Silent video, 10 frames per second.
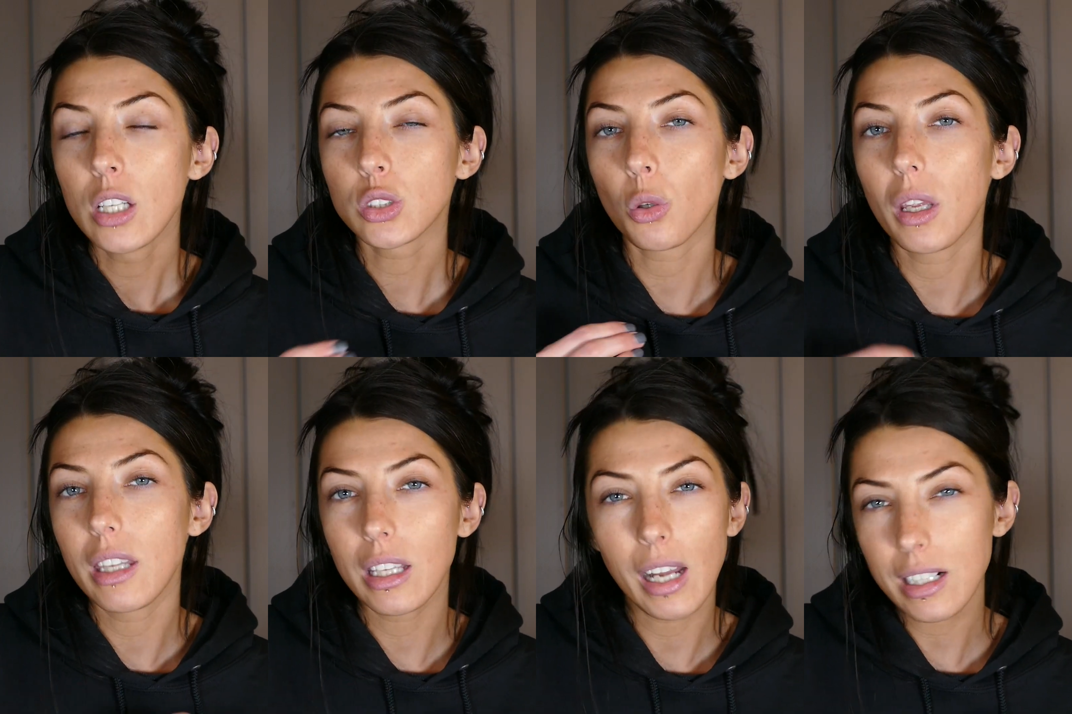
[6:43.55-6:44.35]
So
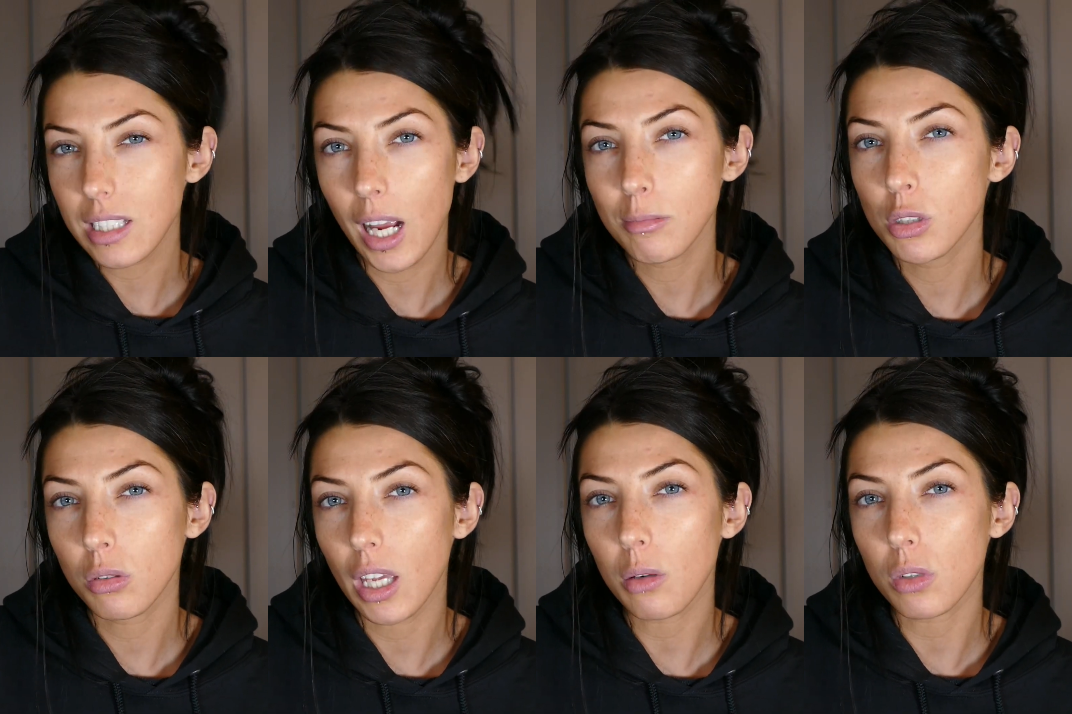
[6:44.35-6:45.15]
the next time
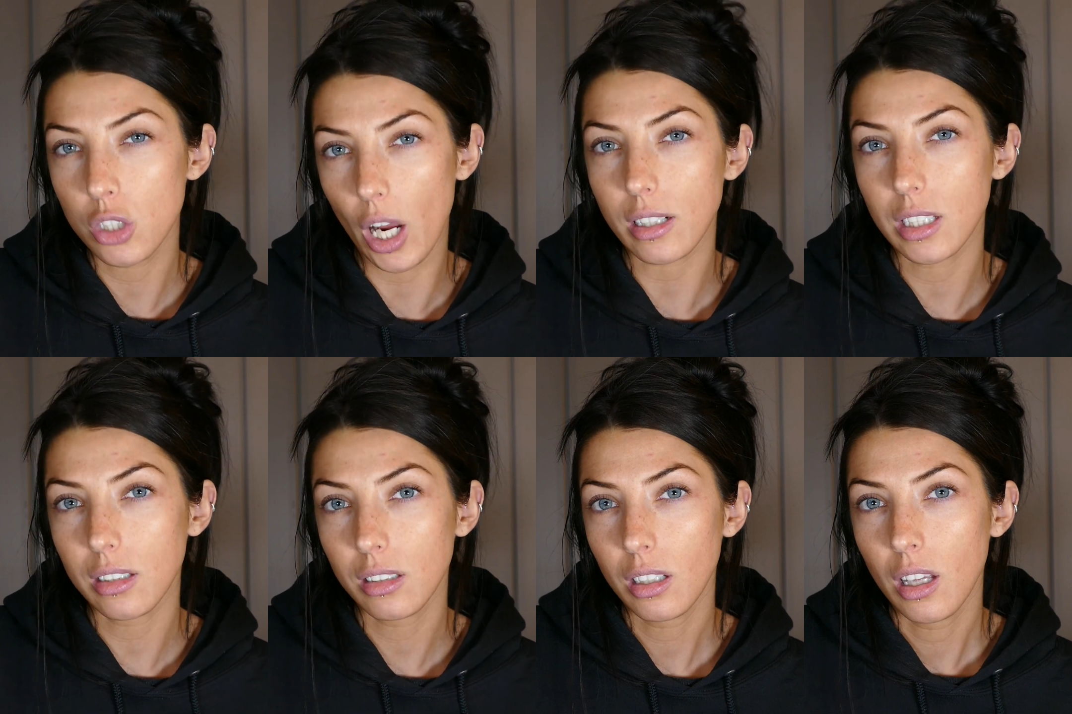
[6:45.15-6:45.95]
you get
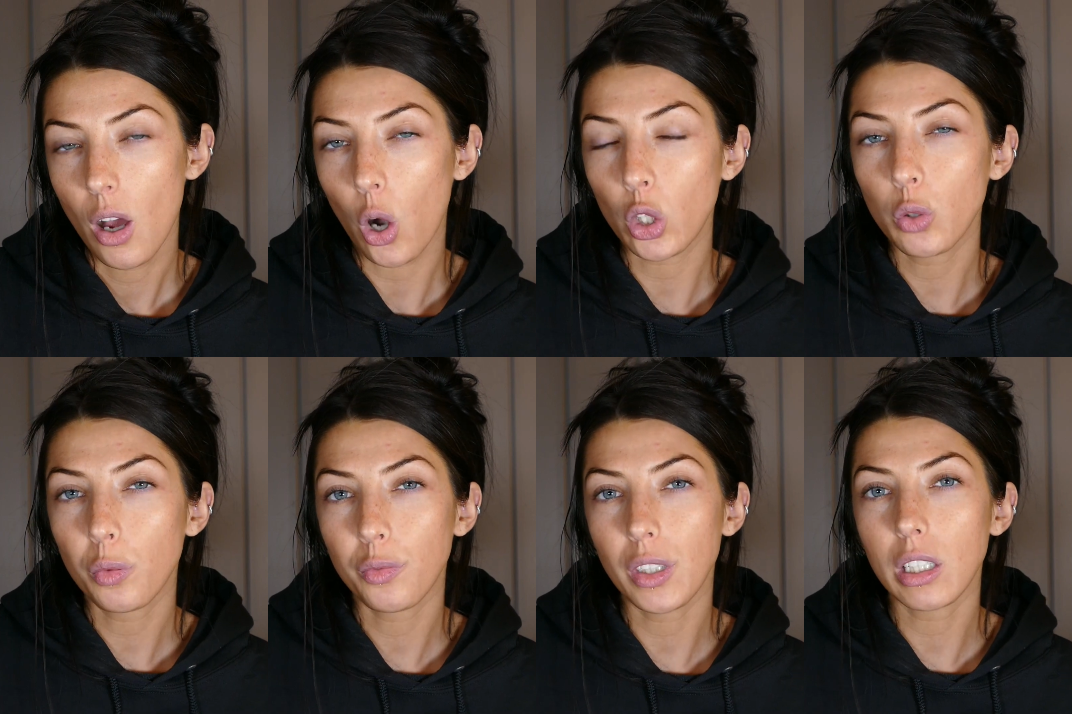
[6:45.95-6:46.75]
rejected or you
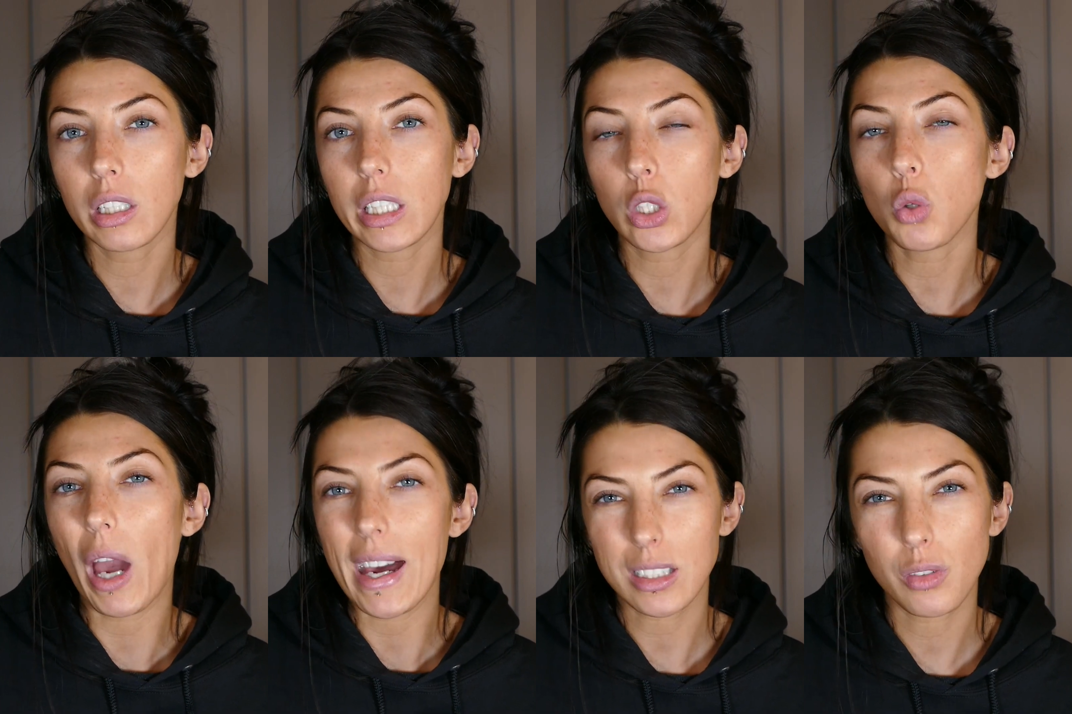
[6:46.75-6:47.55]
feel like you
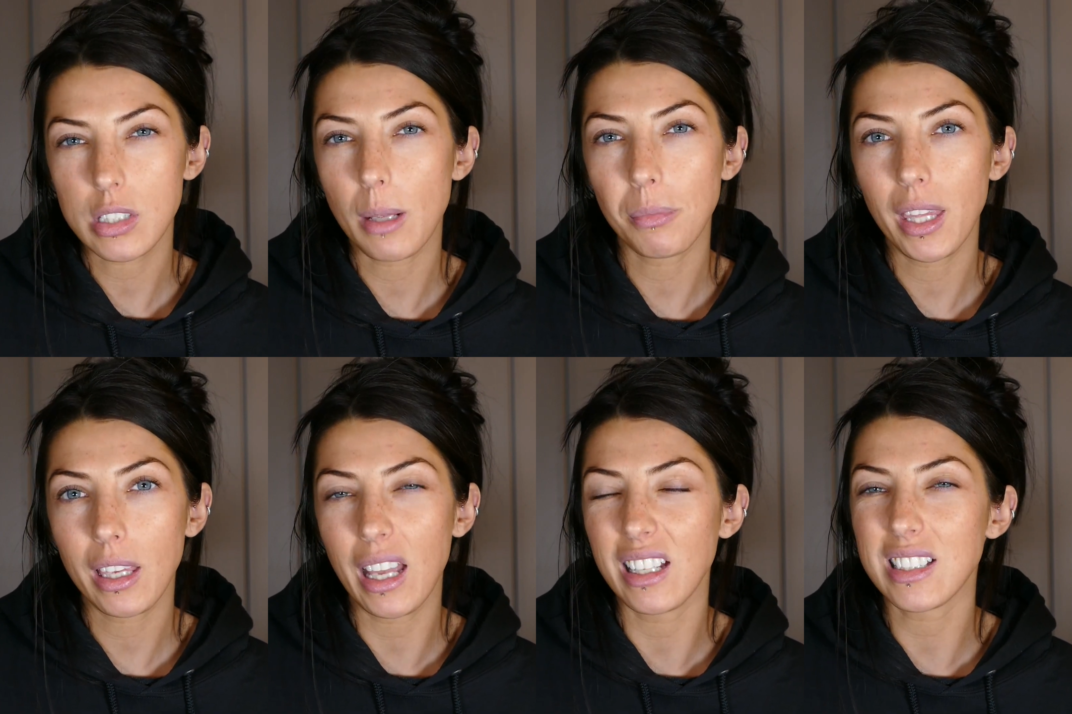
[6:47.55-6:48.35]
ask for
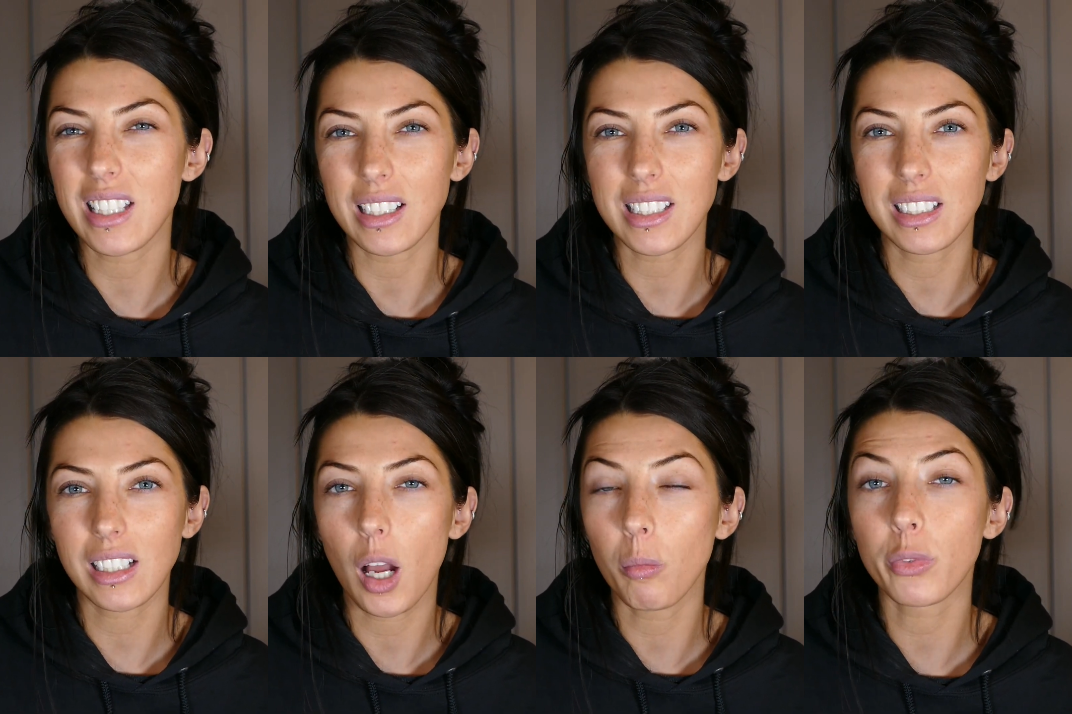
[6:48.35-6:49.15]
something and it
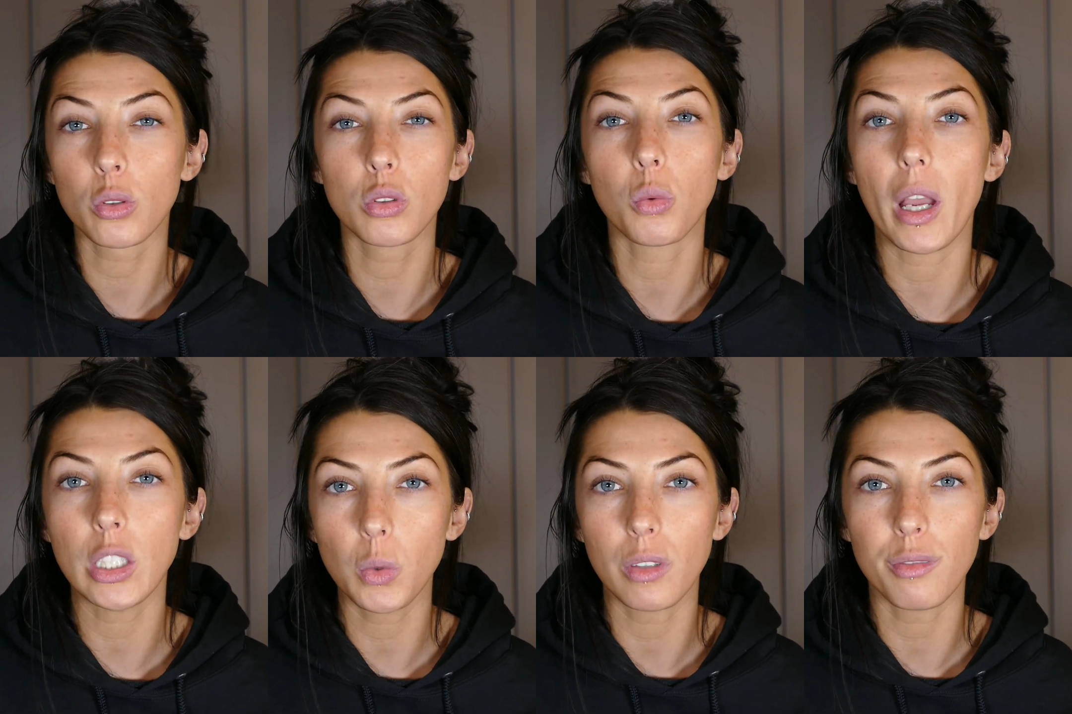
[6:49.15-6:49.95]
doesn't come through the way
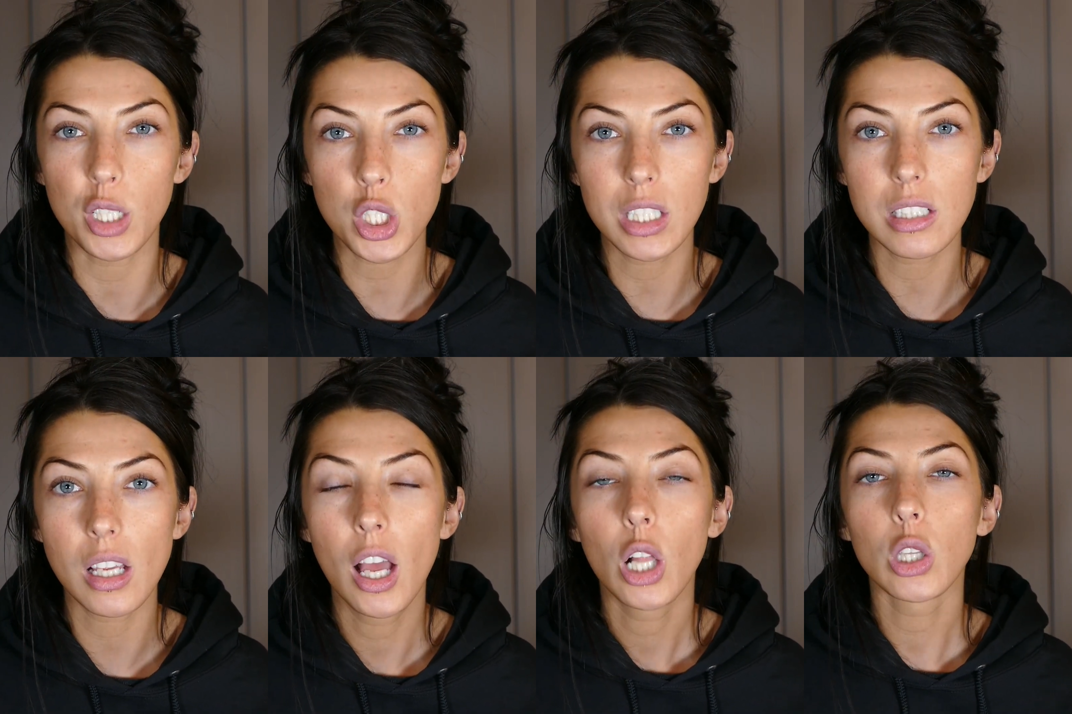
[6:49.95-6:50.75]
you envisioned,
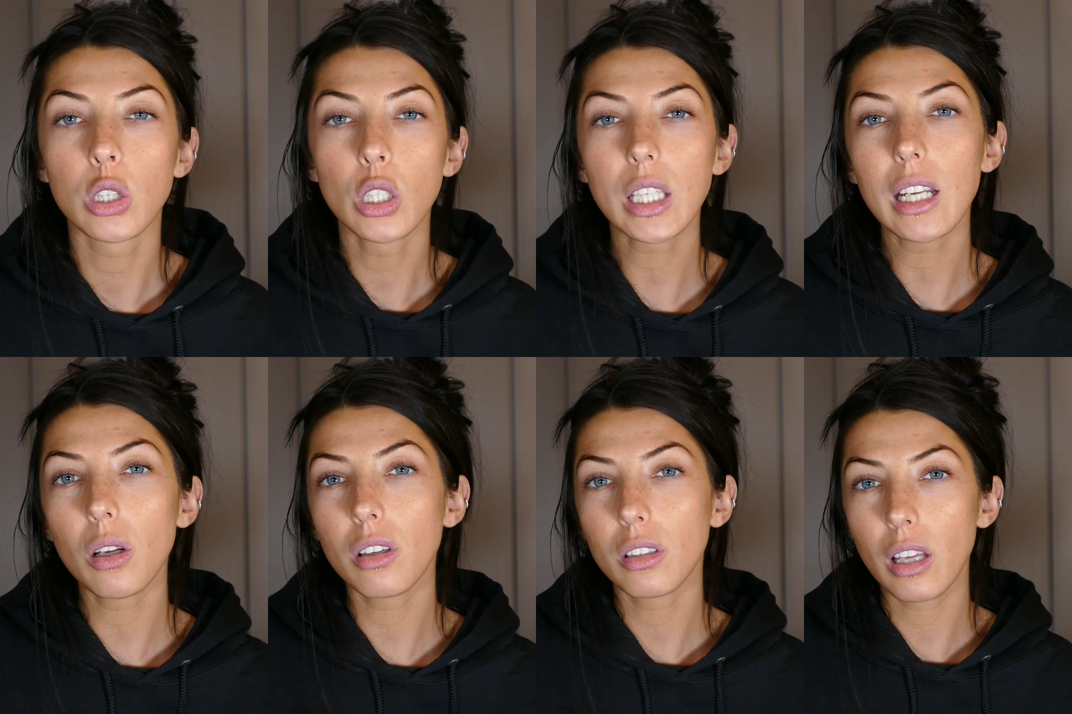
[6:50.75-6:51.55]
look at a